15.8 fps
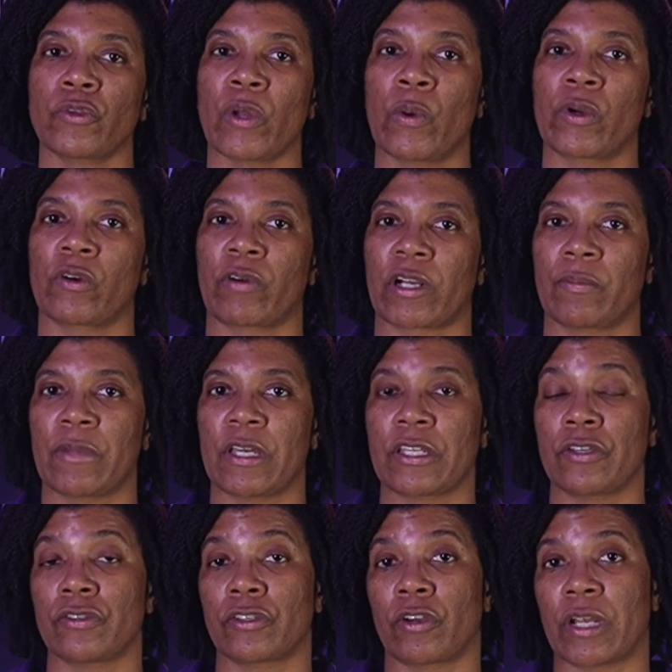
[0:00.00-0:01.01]
way I want to recommend
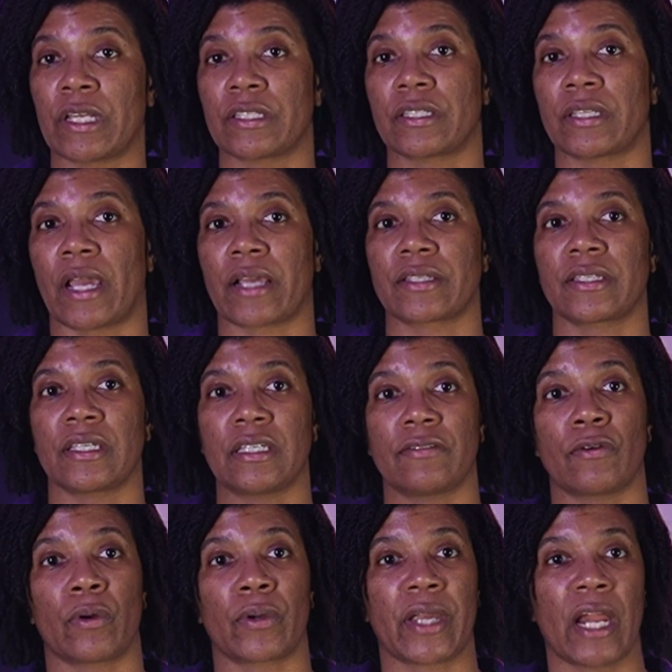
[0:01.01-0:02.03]
using your Instax
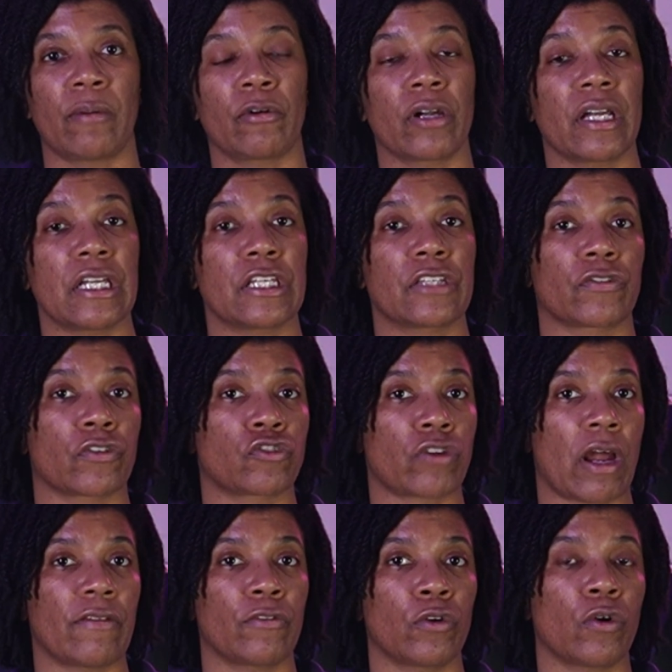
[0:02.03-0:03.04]
Evo camera is for
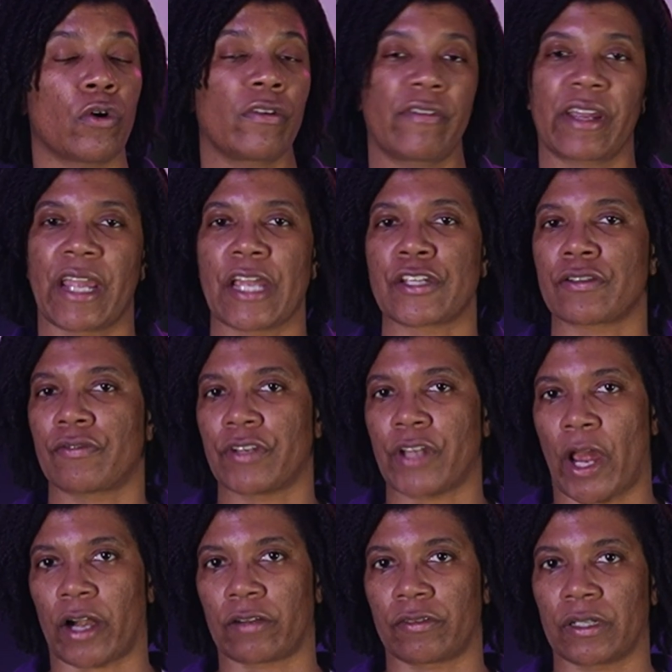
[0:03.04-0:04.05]
travel or vacation
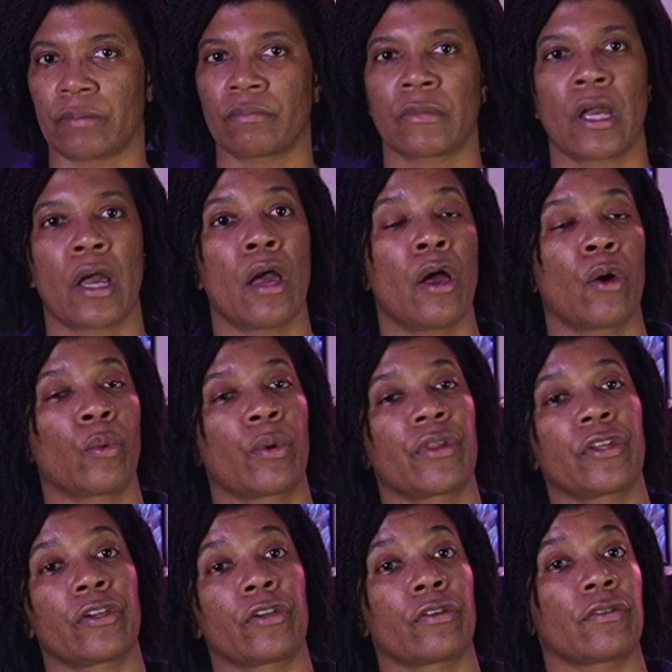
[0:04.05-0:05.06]
photography. Whether you're